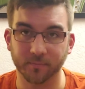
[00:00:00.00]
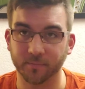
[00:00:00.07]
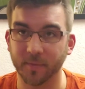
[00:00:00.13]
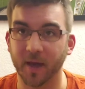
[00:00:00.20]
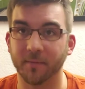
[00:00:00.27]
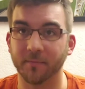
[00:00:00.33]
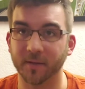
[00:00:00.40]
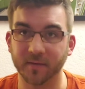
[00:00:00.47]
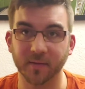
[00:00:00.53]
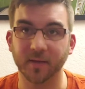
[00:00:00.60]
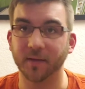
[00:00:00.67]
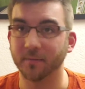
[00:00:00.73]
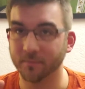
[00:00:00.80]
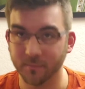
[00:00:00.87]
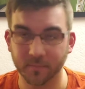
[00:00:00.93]

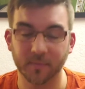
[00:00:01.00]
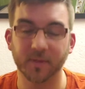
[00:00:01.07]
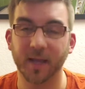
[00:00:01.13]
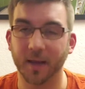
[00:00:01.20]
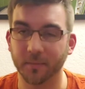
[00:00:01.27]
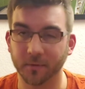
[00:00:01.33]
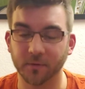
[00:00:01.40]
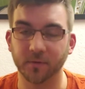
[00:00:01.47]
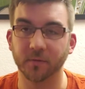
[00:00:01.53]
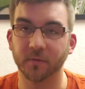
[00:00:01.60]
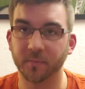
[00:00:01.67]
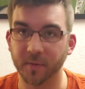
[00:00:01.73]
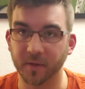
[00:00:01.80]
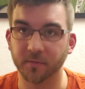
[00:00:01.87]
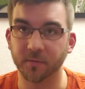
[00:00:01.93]
Obviously, tablature
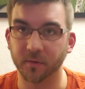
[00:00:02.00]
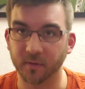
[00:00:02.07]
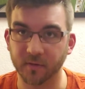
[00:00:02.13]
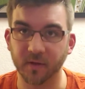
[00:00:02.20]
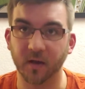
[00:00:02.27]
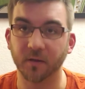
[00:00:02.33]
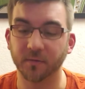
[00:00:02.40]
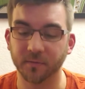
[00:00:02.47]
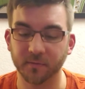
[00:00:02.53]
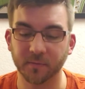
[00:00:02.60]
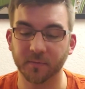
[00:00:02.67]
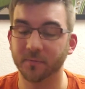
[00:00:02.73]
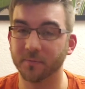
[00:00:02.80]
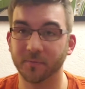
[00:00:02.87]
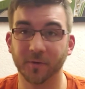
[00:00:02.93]
speaks for itself.
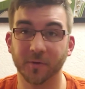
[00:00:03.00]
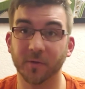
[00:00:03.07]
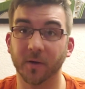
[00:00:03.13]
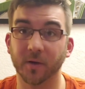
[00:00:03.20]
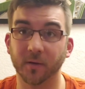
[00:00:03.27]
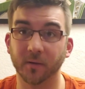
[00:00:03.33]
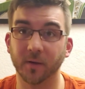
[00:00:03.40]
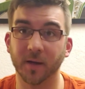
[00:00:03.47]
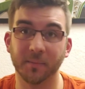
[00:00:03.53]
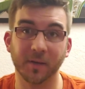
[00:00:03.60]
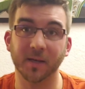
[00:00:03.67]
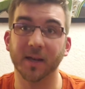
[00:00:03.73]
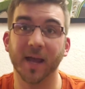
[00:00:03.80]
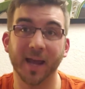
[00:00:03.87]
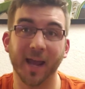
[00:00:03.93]
Just so
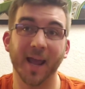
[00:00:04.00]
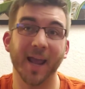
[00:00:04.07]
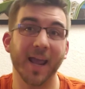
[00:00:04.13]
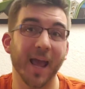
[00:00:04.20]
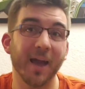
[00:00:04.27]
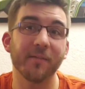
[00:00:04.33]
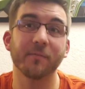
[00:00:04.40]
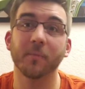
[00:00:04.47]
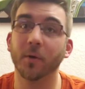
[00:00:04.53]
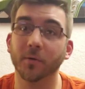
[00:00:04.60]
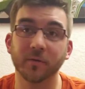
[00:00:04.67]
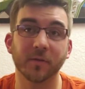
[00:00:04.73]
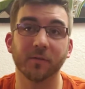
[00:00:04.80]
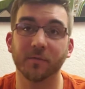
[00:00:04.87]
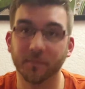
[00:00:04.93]
I have
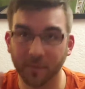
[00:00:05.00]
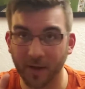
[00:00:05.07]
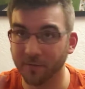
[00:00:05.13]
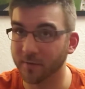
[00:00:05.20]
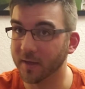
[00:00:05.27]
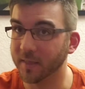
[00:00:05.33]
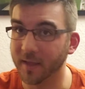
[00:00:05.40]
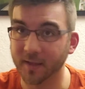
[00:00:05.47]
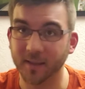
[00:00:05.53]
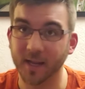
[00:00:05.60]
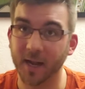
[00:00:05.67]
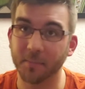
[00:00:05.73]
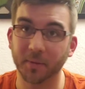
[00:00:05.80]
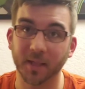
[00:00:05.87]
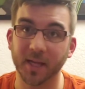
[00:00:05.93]
most of everything that
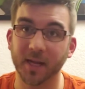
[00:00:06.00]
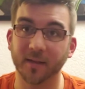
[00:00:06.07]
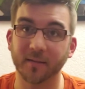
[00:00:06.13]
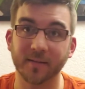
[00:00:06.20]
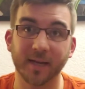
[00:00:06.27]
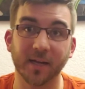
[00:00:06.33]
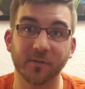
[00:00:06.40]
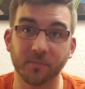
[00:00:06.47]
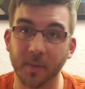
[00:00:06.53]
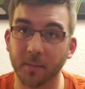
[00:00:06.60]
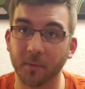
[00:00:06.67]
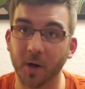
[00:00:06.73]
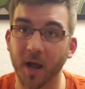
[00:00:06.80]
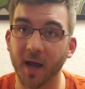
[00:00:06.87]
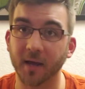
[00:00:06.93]
I play on stage
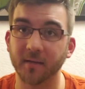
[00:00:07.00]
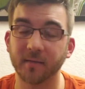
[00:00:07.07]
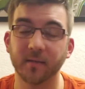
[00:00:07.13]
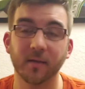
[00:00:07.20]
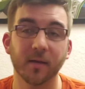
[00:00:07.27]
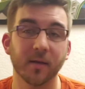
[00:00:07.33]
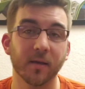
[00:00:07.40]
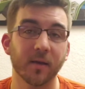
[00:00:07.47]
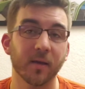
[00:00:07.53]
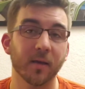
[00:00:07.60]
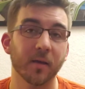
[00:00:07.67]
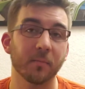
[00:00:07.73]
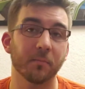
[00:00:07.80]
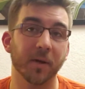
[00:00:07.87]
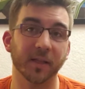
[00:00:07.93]
memorized,
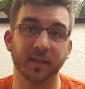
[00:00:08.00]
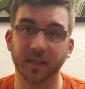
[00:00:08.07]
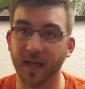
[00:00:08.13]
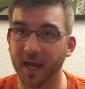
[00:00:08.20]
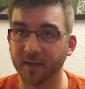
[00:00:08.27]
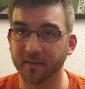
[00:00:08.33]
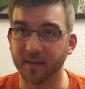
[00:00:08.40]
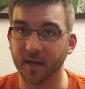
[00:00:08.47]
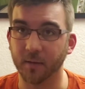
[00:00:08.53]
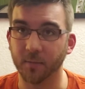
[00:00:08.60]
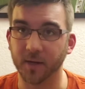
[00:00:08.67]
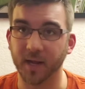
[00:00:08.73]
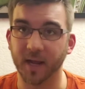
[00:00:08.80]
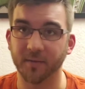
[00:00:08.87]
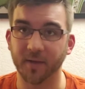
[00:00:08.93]
but the last thing I
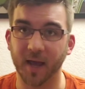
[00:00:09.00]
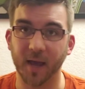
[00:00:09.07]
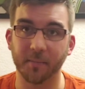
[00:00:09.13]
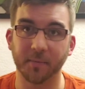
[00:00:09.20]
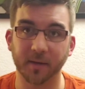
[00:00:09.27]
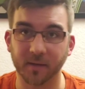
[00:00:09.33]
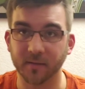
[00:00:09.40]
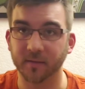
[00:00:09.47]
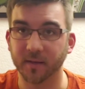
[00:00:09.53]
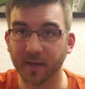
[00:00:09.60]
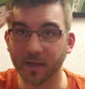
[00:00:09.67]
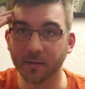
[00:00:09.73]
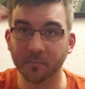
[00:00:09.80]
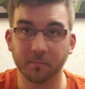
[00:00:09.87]
want to have happen is like